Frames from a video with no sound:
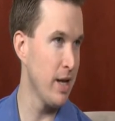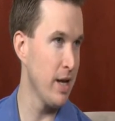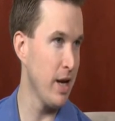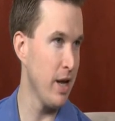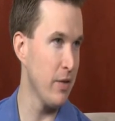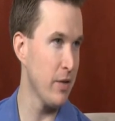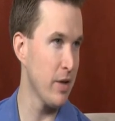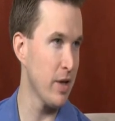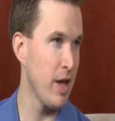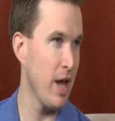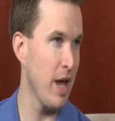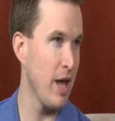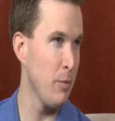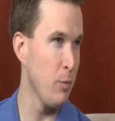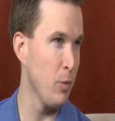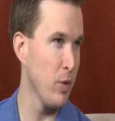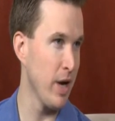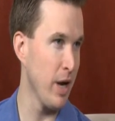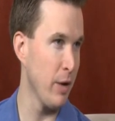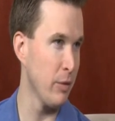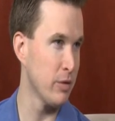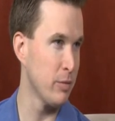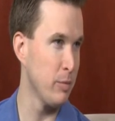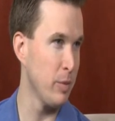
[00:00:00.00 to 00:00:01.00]
on the game when
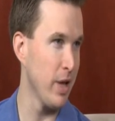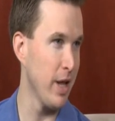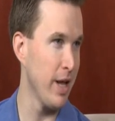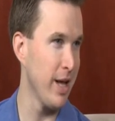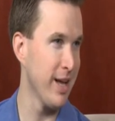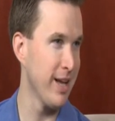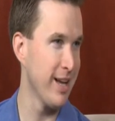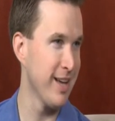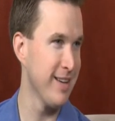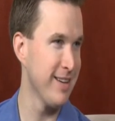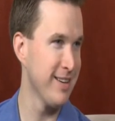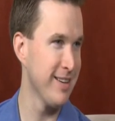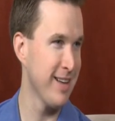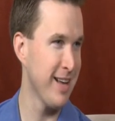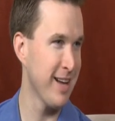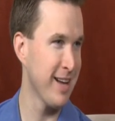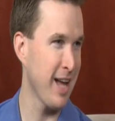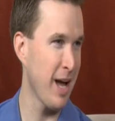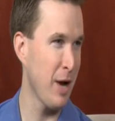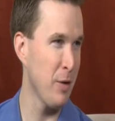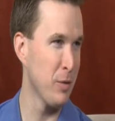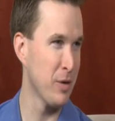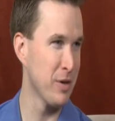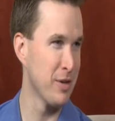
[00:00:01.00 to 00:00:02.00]
I was playing it, and
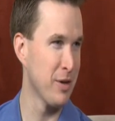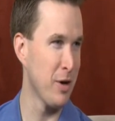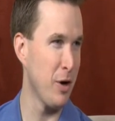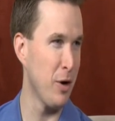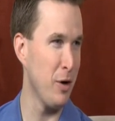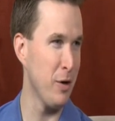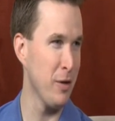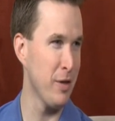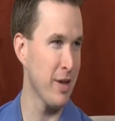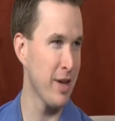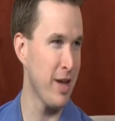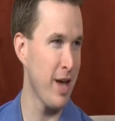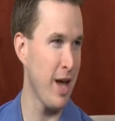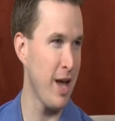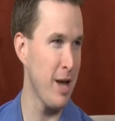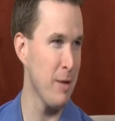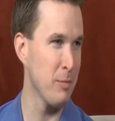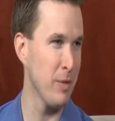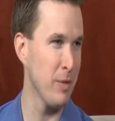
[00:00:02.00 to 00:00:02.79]
I would call the game